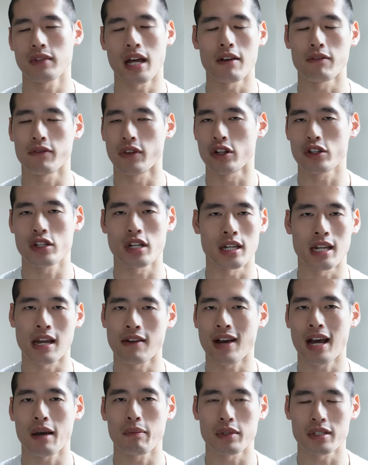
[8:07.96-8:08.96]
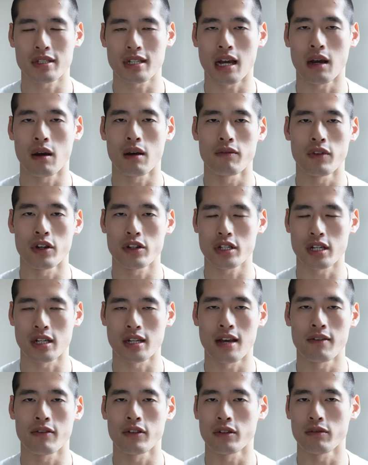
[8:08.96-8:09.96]
That virtually never happens now. I'm virtually
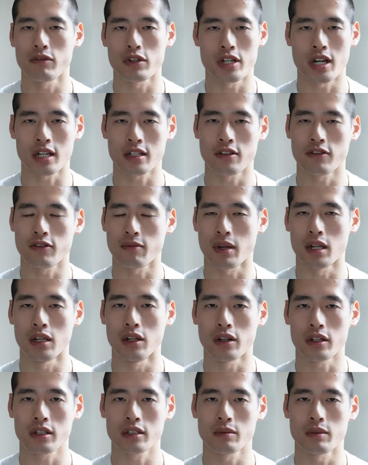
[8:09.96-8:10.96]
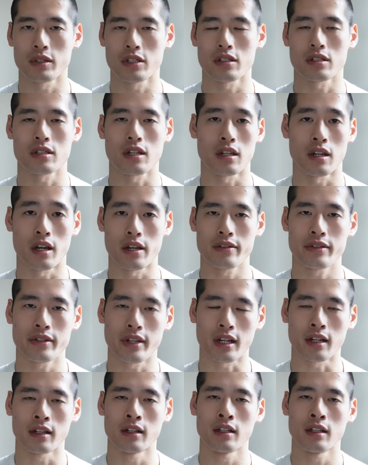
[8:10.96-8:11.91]
never rejected for my looks, which is a nice thing.